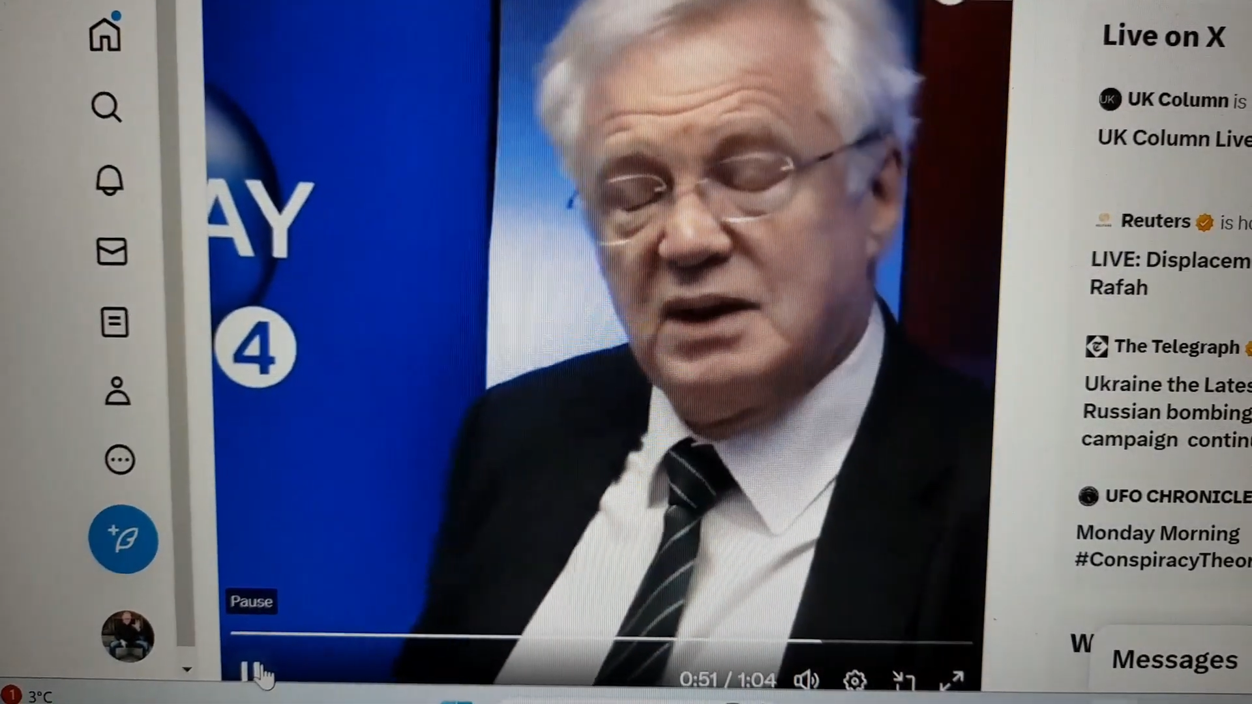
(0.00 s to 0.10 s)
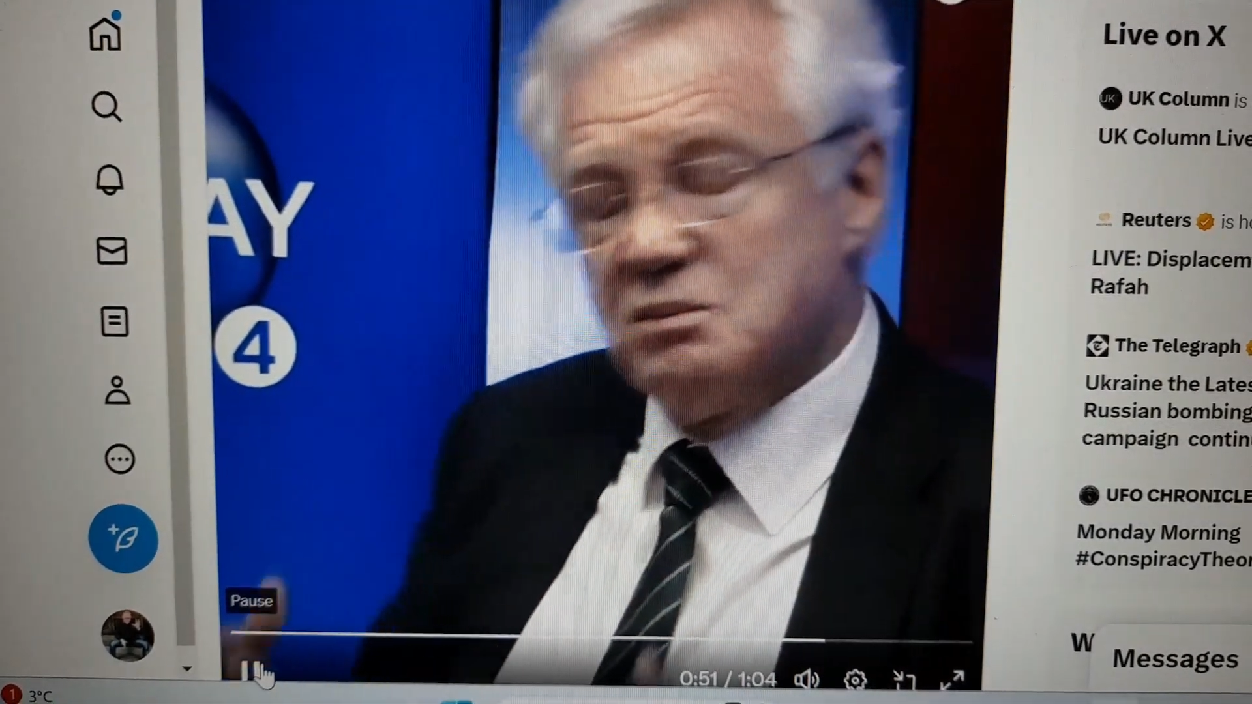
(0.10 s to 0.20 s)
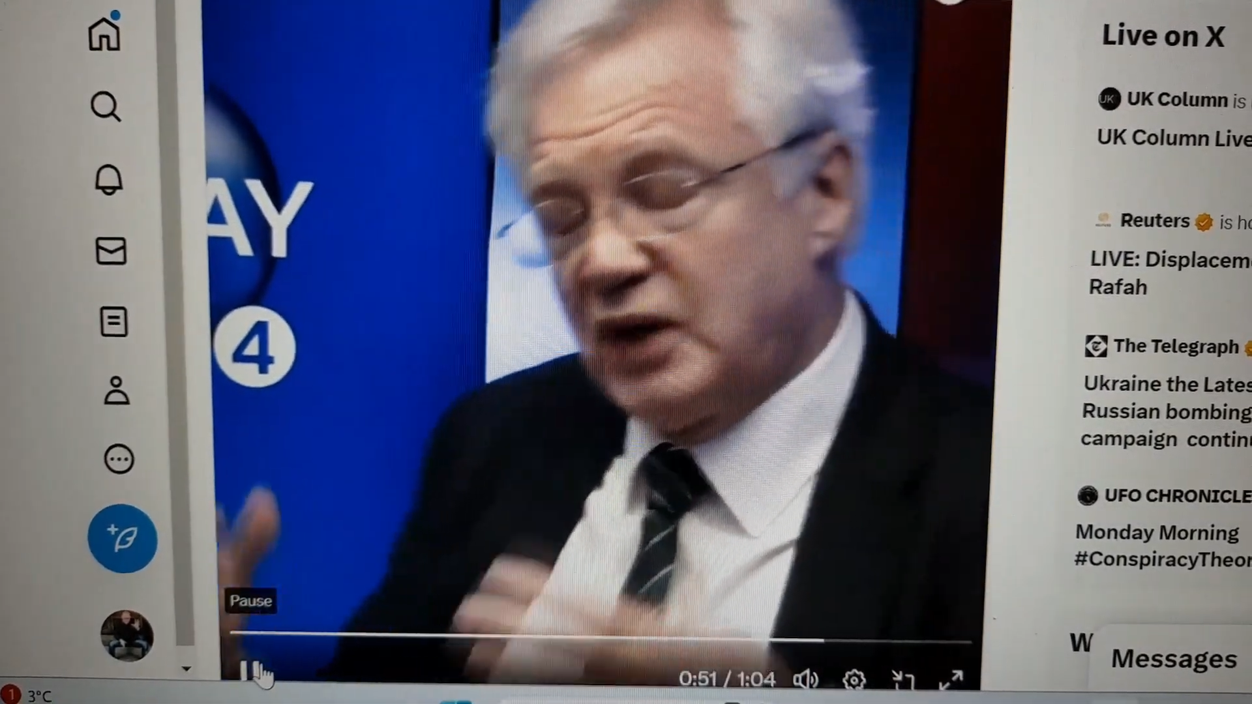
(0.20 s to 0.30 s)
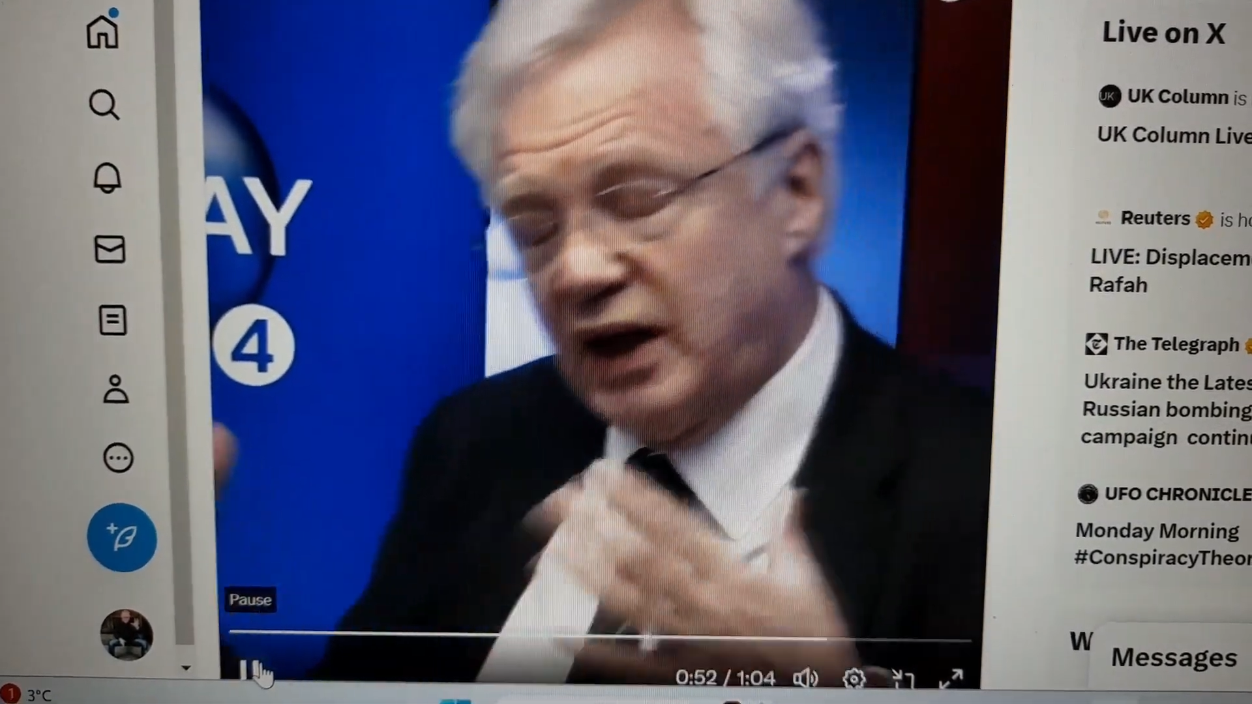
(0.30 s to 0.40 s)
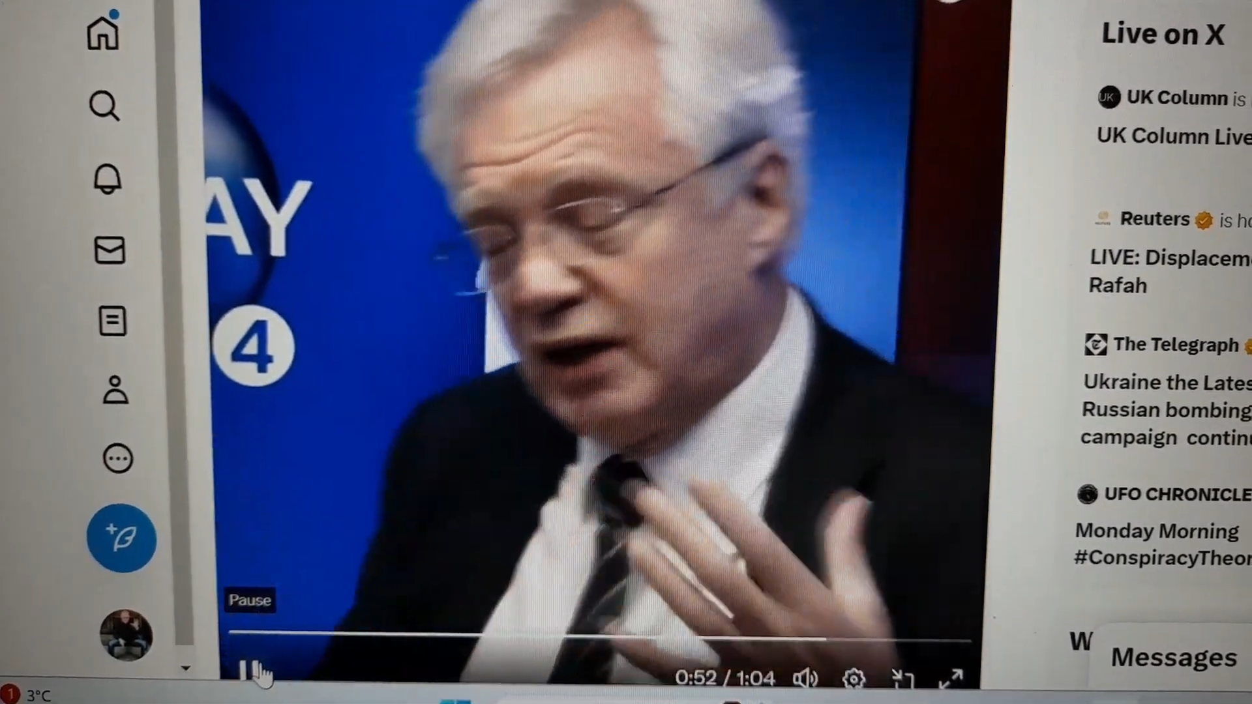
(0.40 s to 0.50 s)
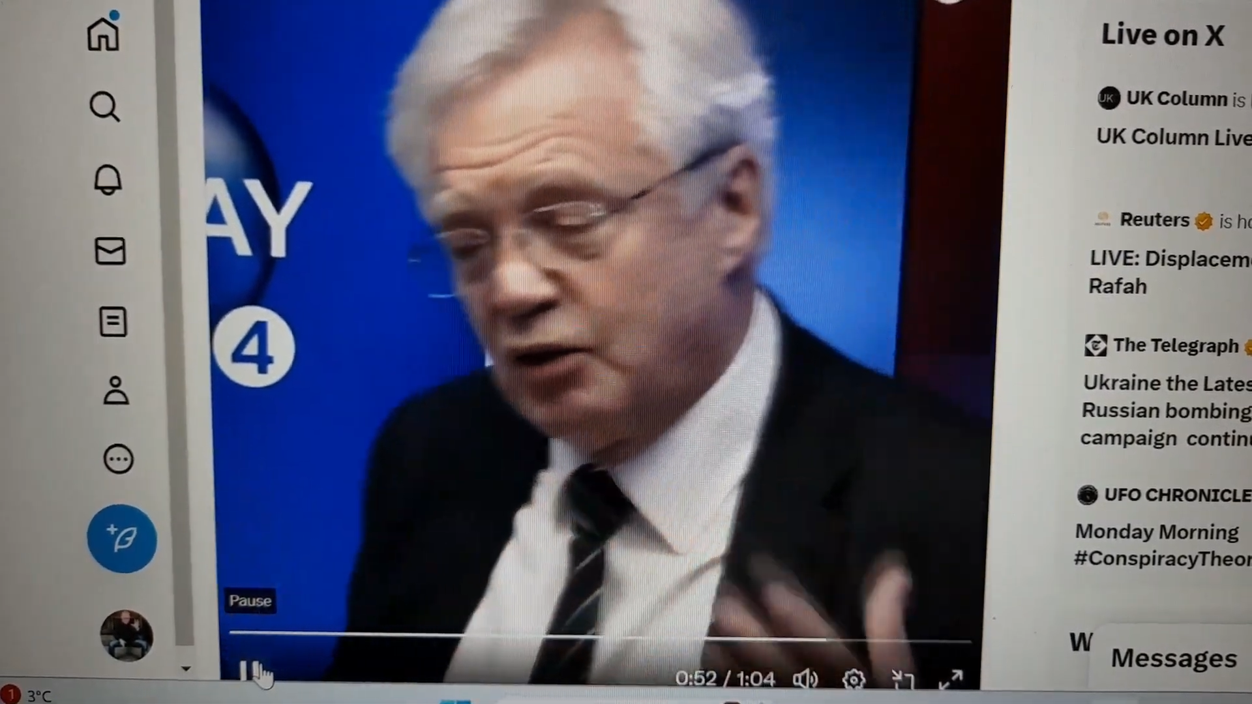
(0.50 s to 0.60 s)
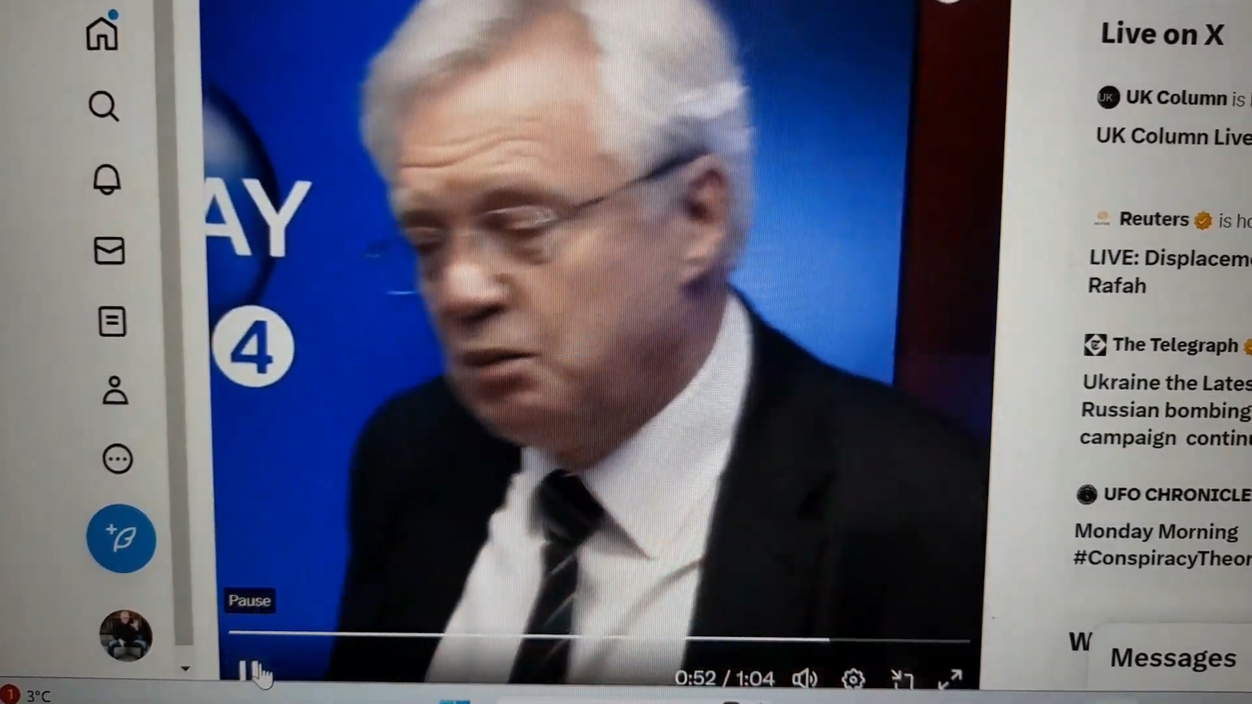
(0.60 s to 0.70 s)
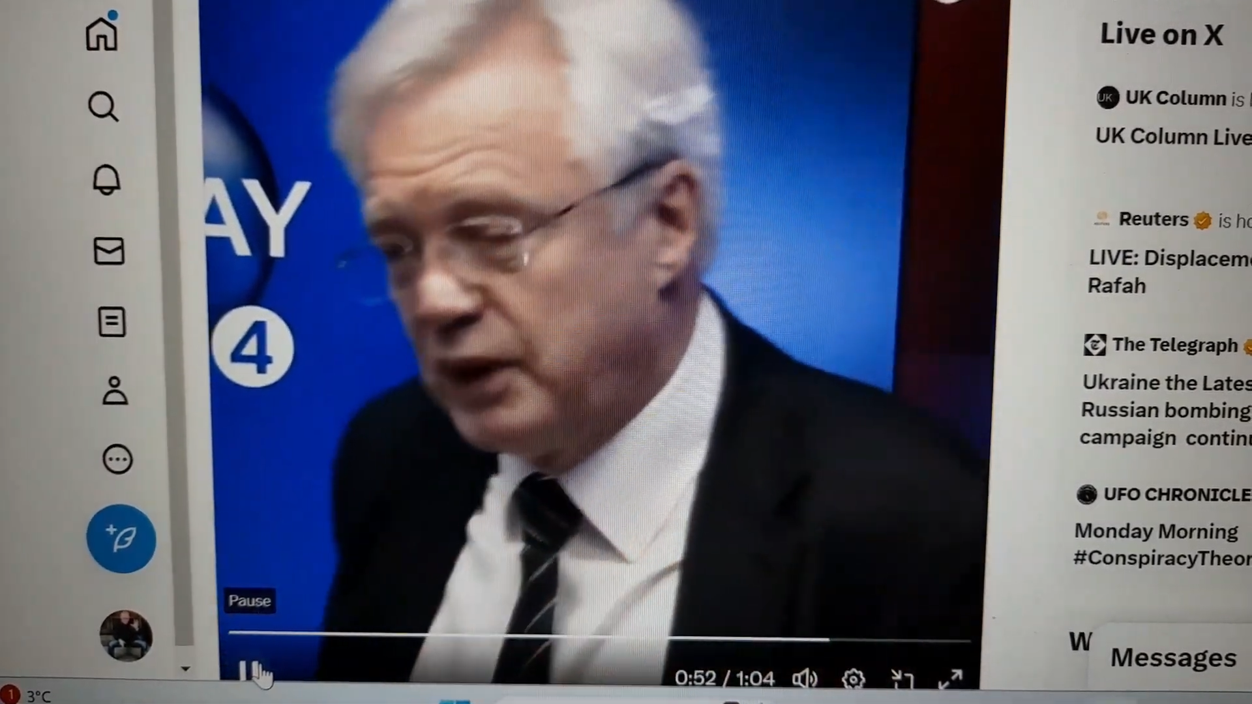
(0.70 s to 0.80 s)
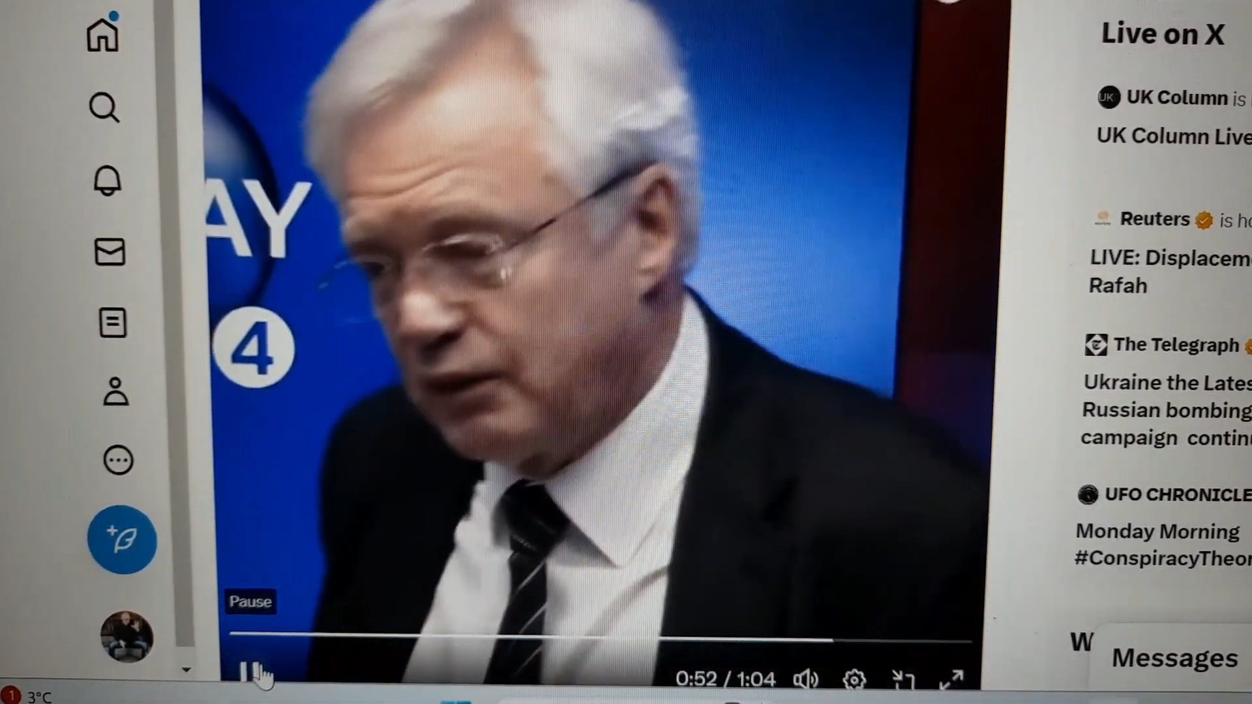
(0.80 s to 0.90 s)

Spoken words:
It could